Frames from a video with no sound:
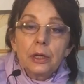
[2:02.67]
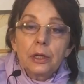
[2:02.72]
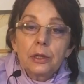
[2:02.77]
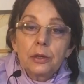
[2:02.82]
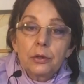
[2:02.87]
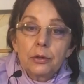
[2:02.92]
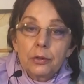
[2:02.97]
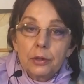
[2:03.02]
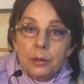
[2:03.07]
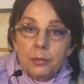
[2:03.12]

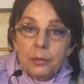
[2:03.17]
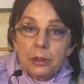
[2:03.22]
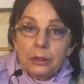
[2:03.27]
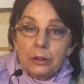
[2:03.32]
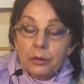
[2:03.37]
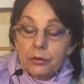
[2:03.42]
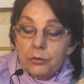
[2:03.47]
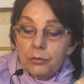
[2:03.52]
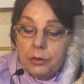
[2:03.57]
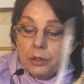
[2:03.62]
under the
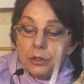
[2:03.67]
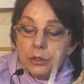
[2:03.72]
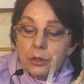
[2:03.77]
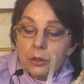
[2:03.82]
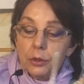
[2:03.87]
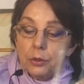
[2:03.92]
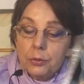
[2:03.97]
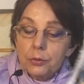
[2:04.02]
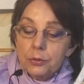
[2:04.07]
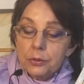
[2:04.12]
middle three
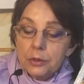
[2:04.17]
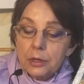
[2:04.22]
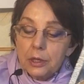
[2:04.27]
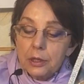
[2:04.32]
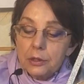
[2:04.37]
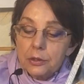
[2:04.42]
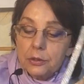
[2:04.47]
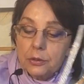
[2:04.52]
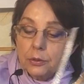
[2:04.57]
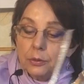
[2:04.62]
toes,
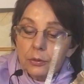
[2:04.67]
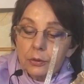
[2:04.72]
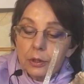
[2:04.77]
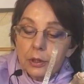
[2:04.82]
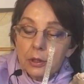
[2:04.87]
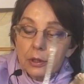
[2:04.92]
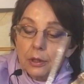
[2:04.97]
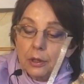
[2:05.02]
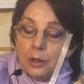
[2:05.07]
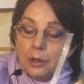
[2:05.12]
and so
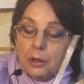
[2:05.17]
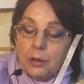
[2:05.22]
the